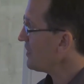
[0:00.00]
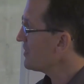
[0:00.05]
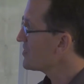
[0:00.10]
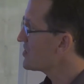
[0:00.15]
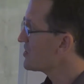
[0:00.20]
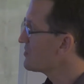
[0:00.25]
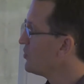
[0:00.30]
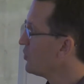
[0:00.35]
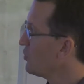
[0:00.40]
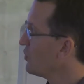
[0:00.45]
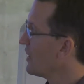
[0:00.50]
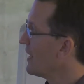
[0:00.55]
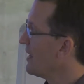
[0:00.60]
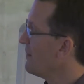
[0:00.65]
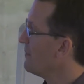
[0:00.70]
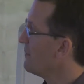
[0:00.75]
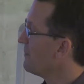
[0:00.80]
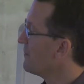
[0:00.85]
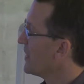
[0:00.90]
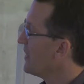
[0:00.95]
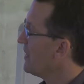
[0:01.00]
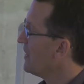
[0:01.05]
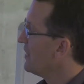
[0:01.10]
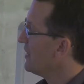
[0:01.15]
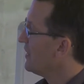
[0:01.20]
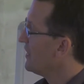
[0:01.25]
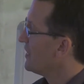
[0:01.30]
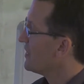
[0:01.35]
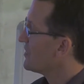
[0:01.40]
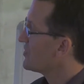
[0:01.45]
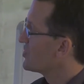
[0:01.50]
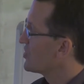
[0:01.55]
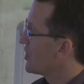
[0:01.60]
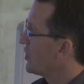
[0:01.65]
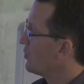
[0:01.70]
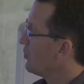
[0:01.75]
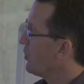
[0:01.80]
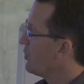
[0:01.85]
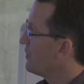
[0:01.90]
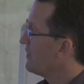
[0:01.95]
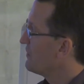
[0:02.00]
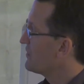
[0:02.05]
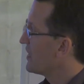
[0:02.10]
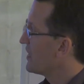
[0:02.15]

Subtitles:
small m. So what we've